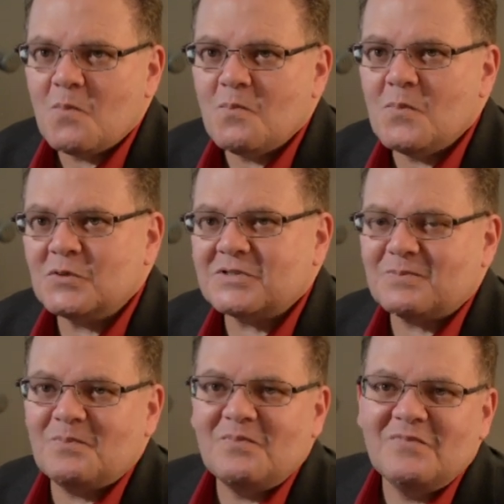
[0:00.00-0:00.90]
most
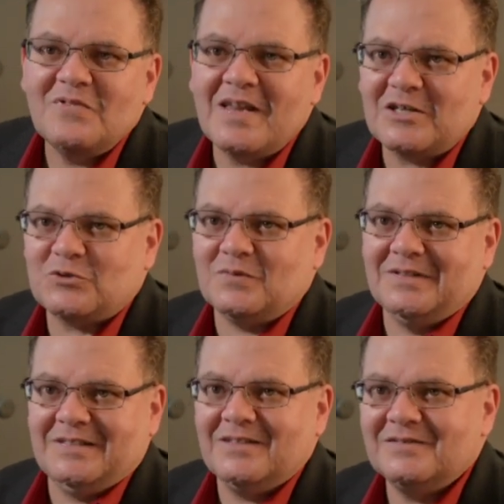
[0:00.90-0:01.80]
naturally
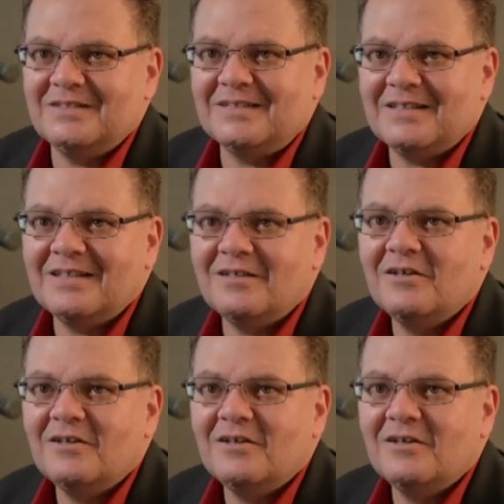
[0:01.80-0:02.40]
talented kid.